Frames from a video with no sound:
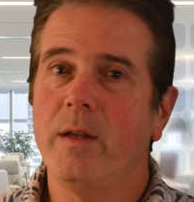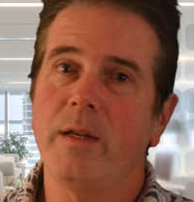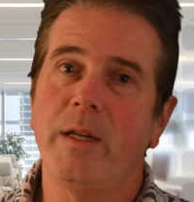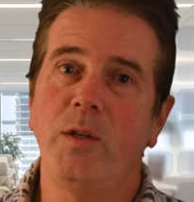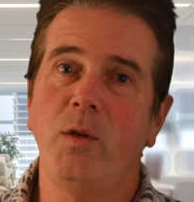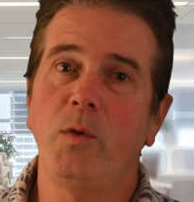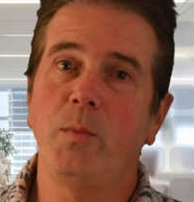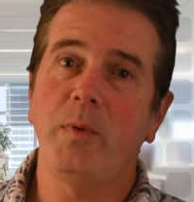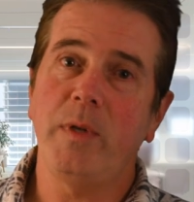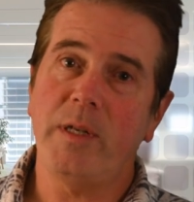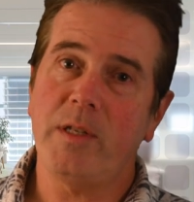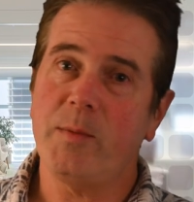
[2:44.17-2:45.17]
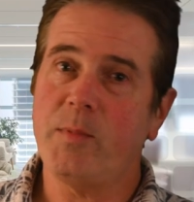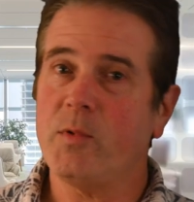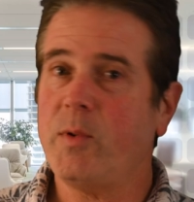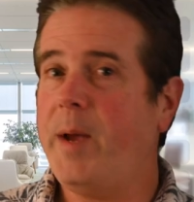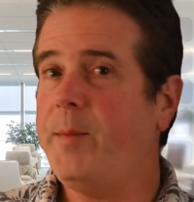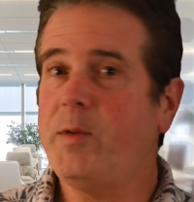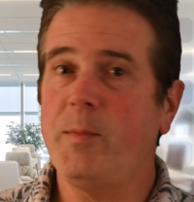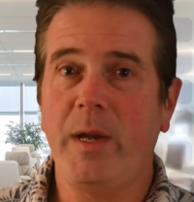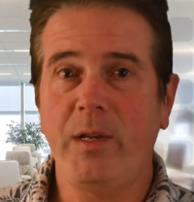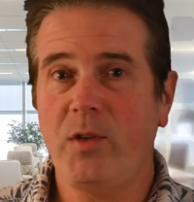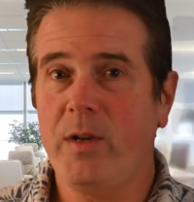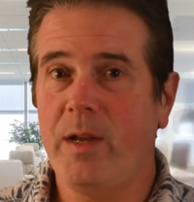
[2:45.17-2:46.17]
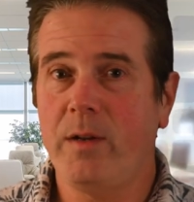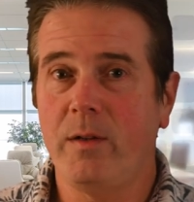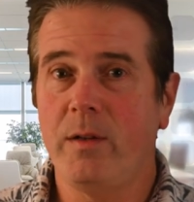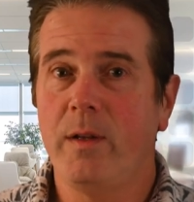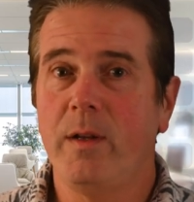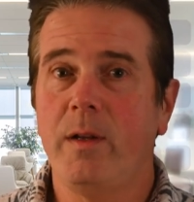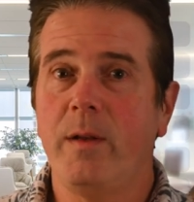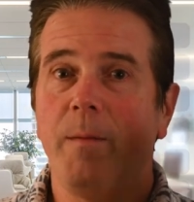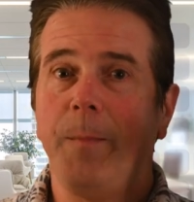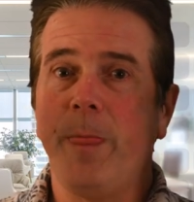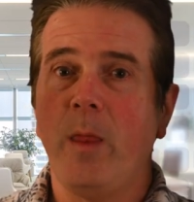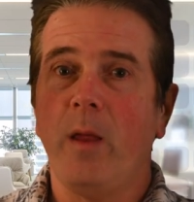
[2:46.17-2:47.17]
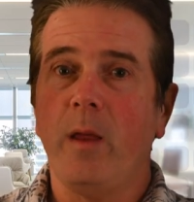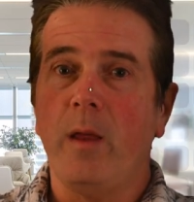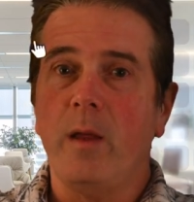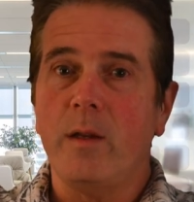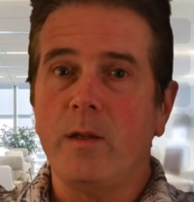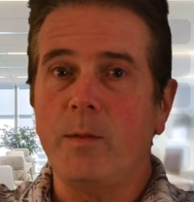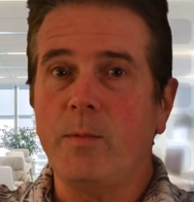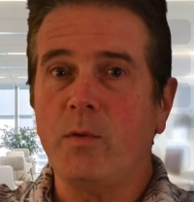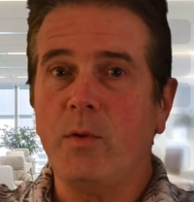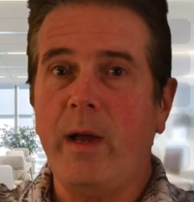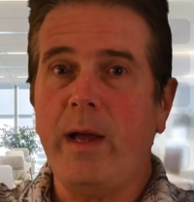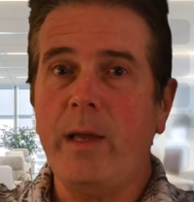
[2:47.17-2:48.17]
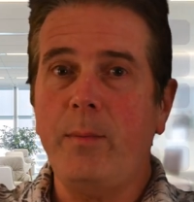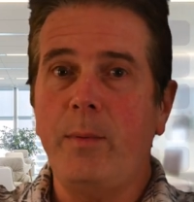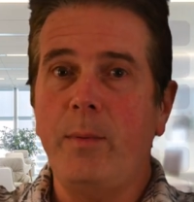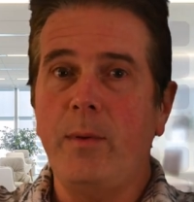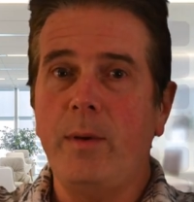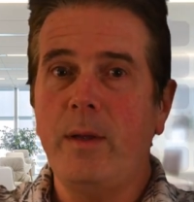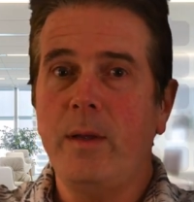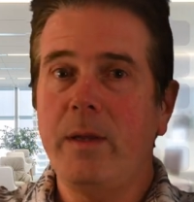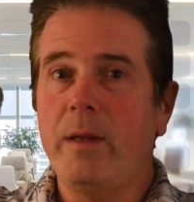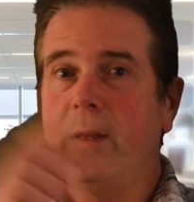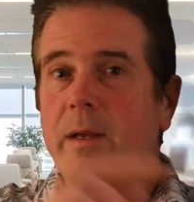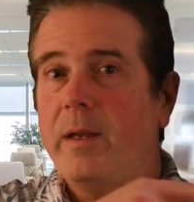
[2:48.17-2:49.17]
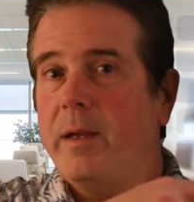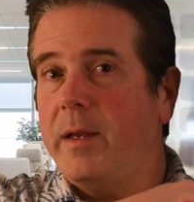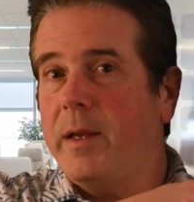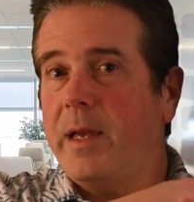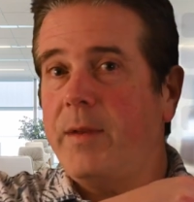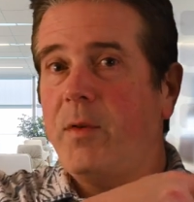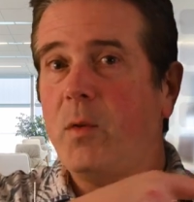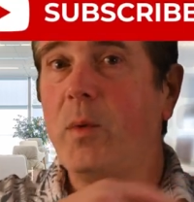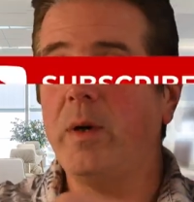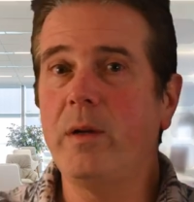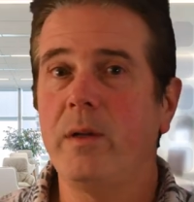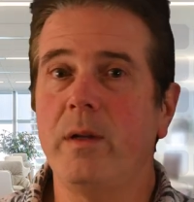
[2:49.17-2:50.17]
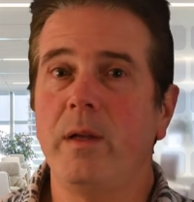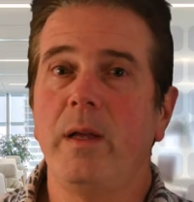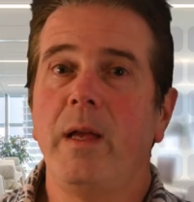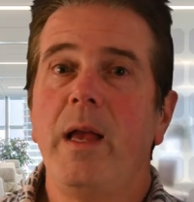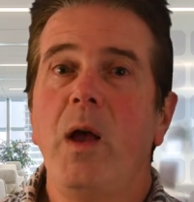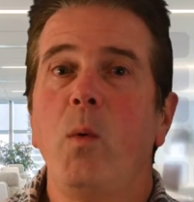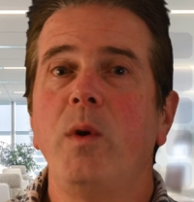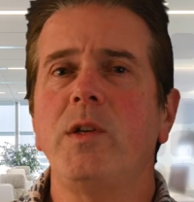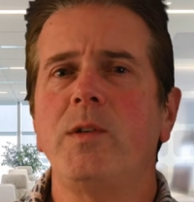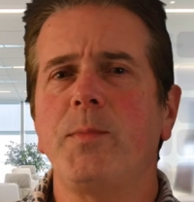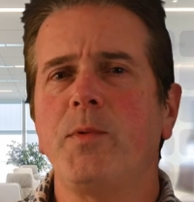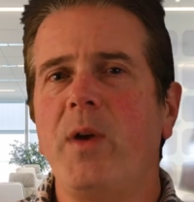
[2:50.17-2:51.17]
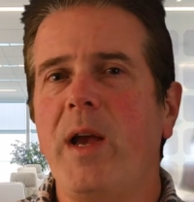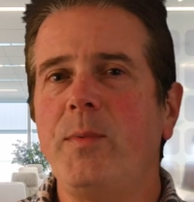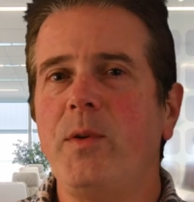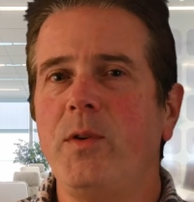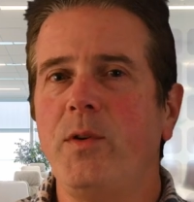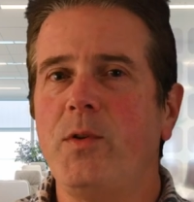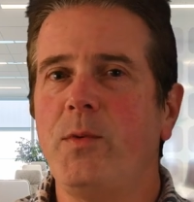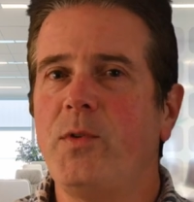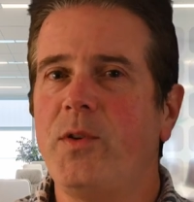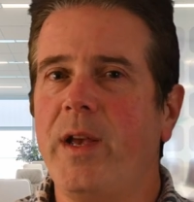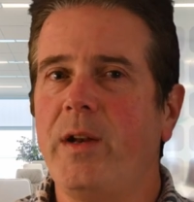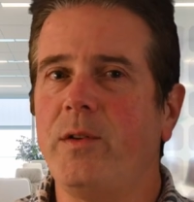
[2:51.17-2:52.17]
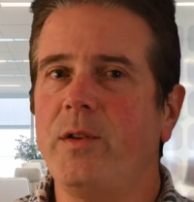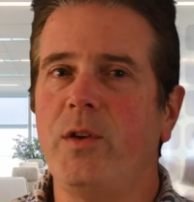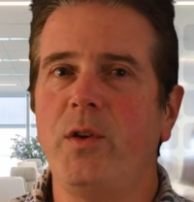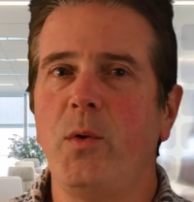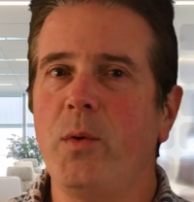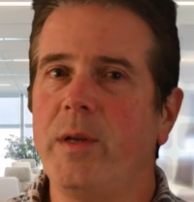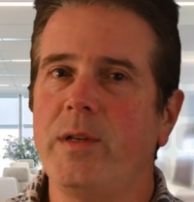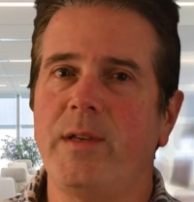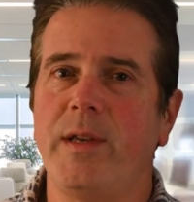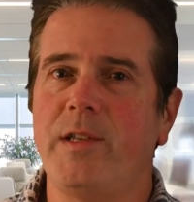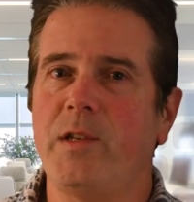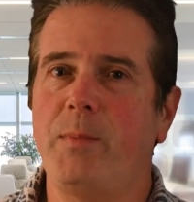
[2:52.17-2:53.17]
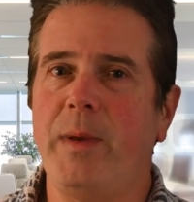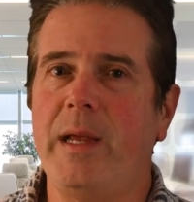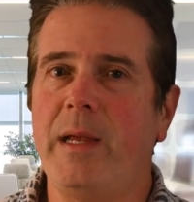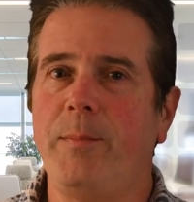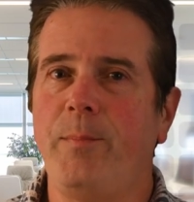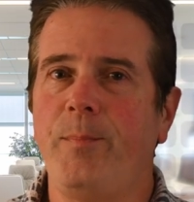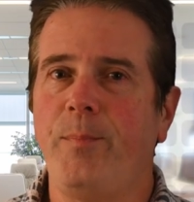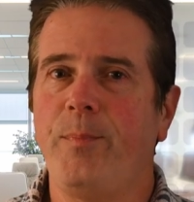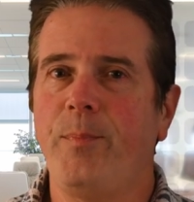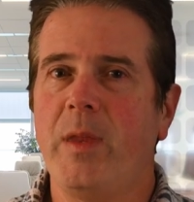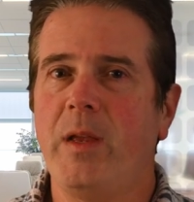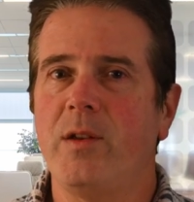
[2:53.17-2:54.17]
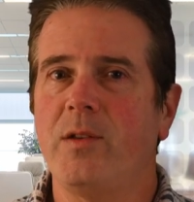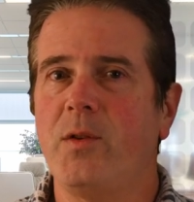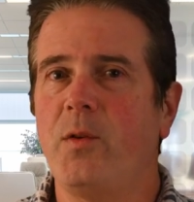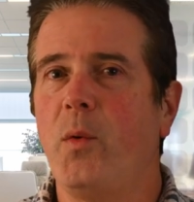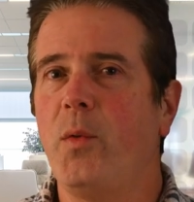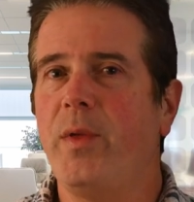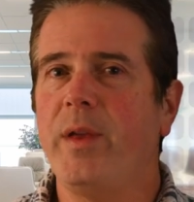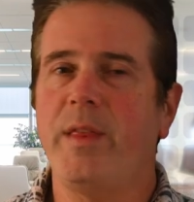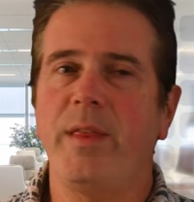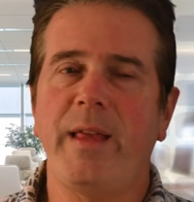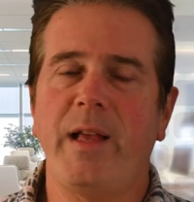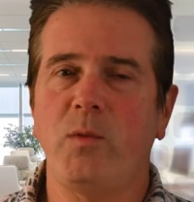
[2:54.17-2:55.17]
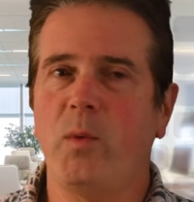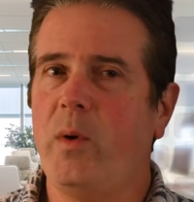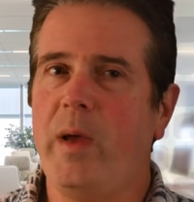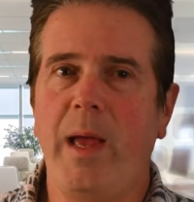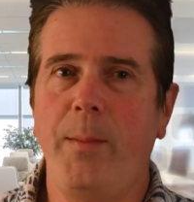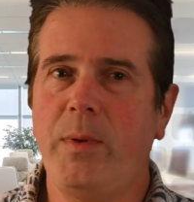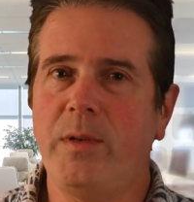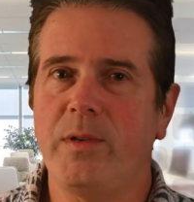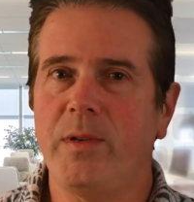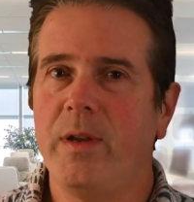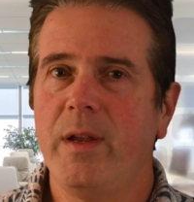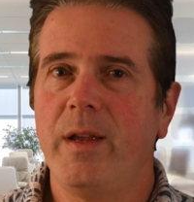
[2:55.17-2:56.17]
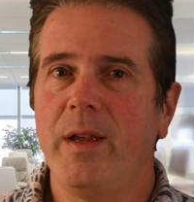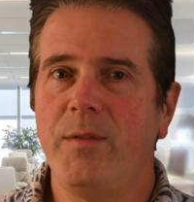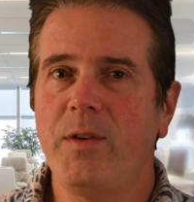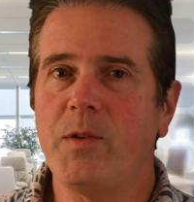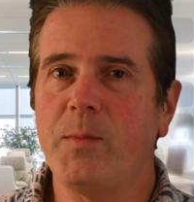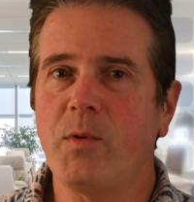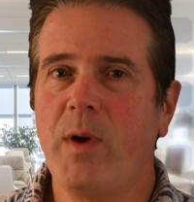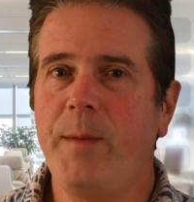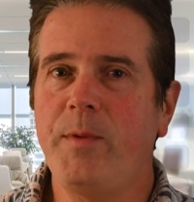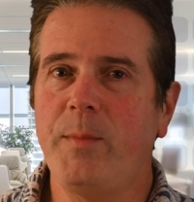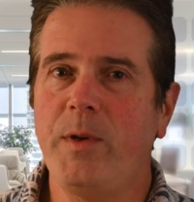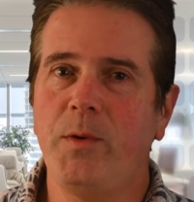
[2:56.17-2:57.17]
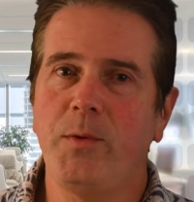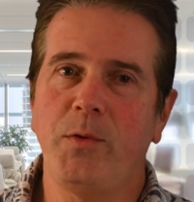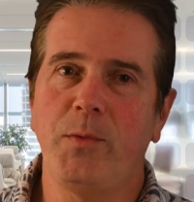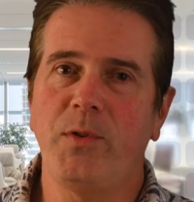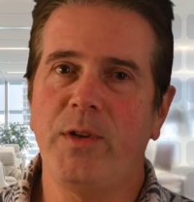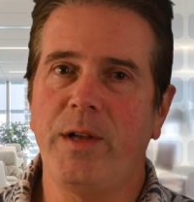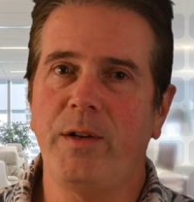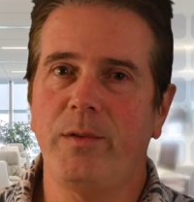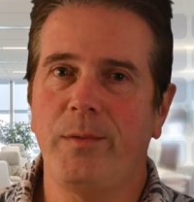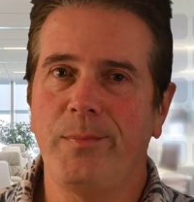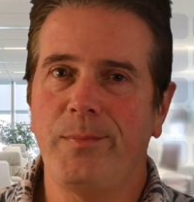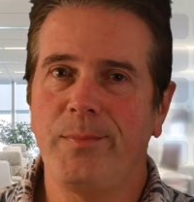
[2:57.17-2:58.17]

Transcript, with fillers: Can you please subscribe to my channel? Subscribe, if you will. When you subscribe to a YouTube channel, you don't get sent spam, so don't think that that's what happens. If you subscribe to my YouTube channel,